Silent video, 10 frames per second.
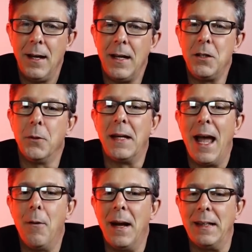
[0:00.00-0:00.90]

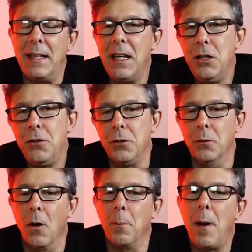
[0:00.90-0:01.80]
Itoigawa and
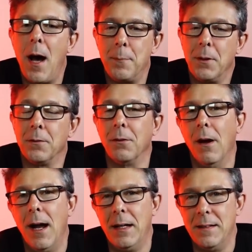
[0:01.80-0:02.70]
Kishu are popular
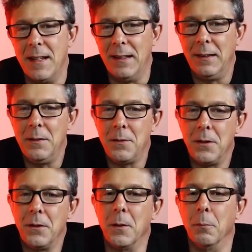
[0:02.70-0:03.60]
varieties that live
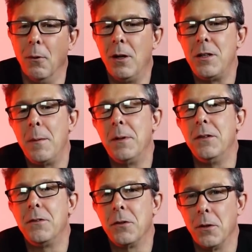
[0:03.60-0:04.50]
under the broad
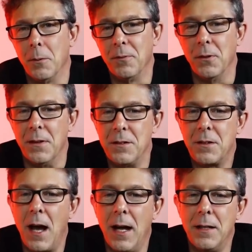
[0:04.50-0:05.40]
Japanese term for this
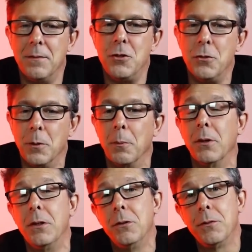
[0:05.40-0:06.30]
kind of juniper
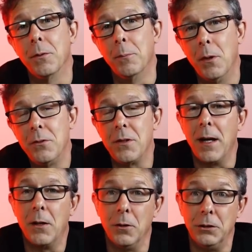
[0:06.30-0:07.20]
used for
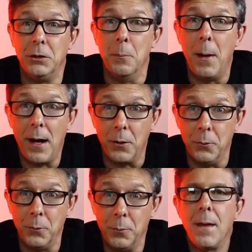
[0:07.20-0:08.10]
bonsai called
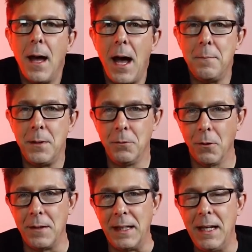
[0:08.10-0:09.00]
shinpaku. I've been
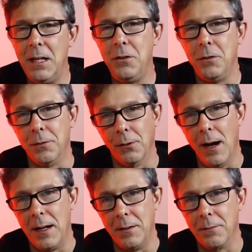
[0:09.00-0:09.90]
growing the Kishu
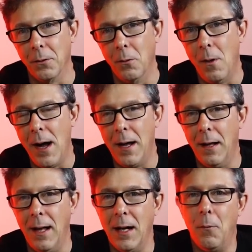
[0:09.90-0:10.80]
variety for a
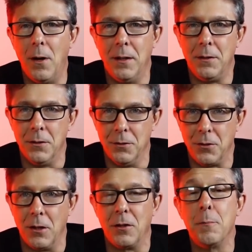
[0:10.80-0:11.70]
while and I wanted to
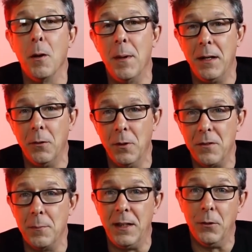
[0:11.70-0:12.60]
start experimenting with
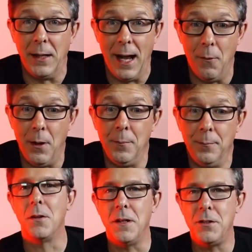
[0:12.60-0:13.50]
some Itoigawa.
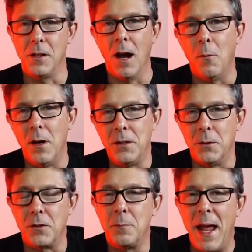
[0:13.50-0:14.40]
So this year I wanted to
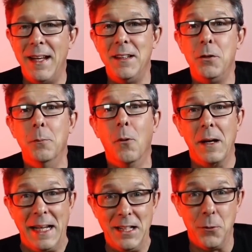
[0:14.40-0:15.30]
expand into more
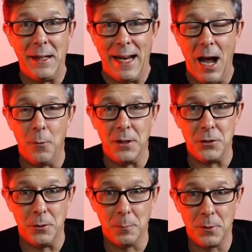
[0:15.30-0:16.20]
Itoigawa
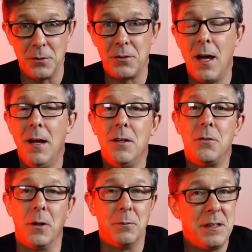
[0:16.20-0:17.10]
junipers,
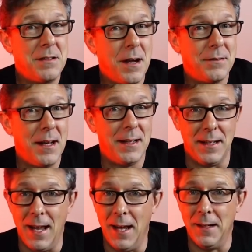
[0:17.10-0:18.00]
so I reached out to Ed
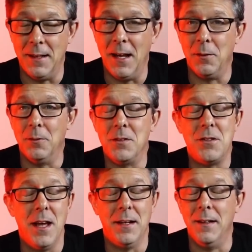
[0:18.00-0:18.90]
again and
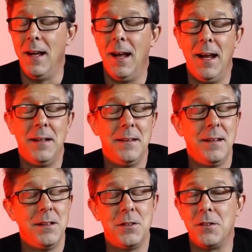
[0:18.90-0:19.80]
said, Ed,
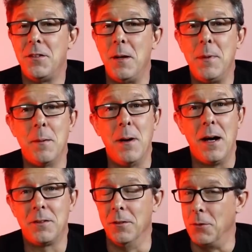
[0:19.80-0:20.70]
just send me a
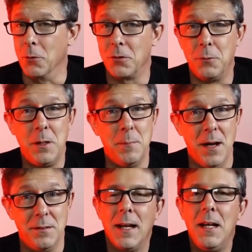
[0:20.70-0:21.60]
box of your sweet
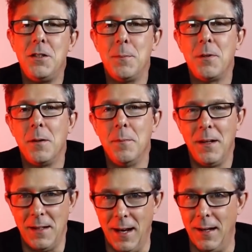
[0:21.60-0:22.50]
best. He ships on
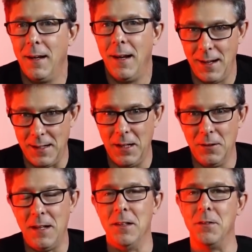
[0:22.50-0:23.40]
Monday, and here
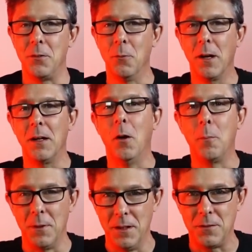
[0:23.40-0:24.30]
it is. We're gonna
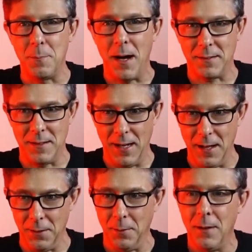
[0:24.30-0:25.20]
open this box together.